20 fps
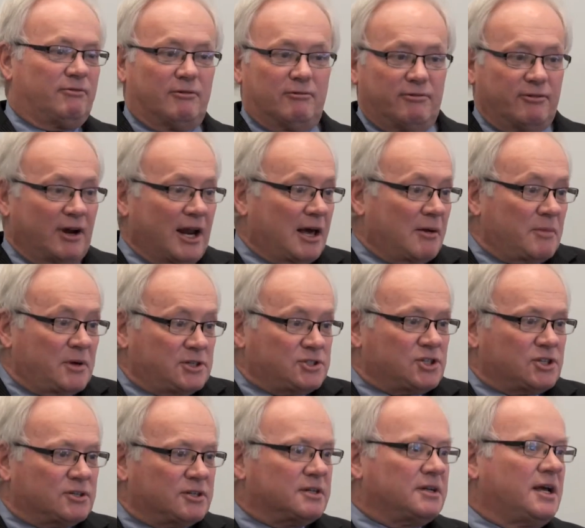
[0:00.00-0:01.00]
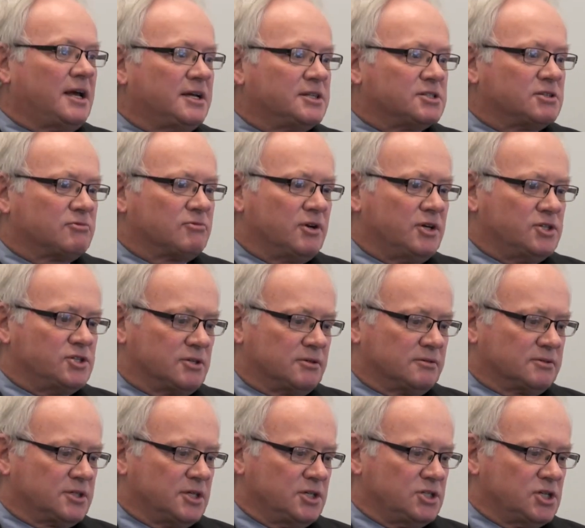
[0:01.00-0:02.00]
fulfill our mission as a
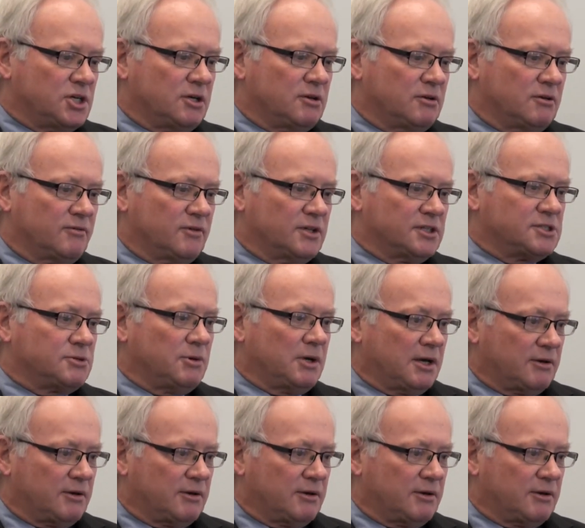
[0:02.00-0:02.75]
regional teaching university,